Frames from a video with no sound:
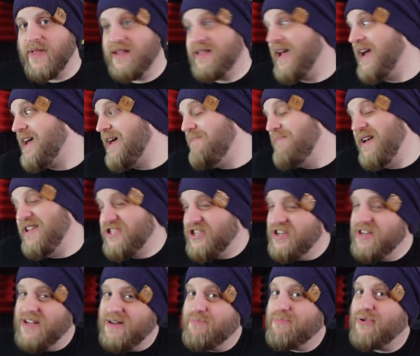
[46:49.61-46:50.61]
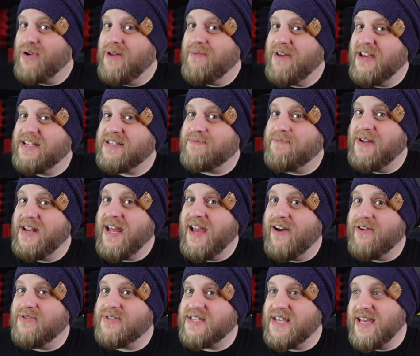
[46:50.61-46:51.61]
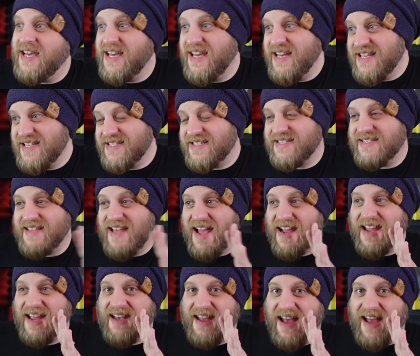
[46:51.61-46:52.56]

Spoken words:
And like I mentioned in previous videos, his second